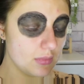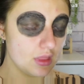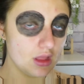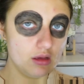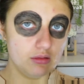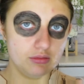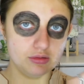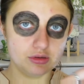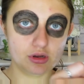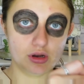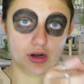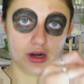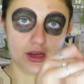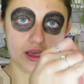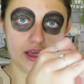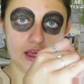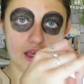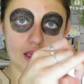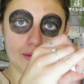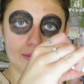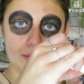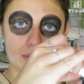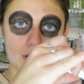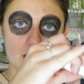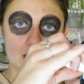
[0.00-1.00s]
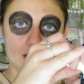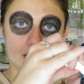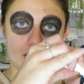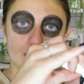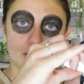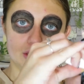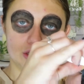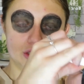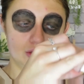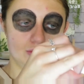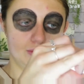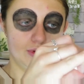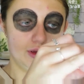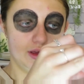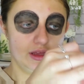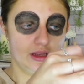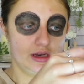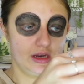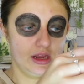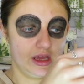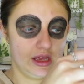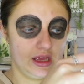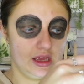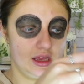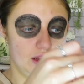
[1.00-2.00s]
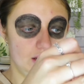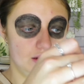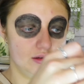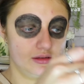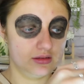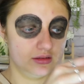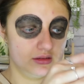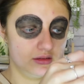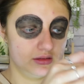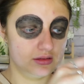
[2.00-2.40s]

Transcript: I'm just going to keep swirling it in.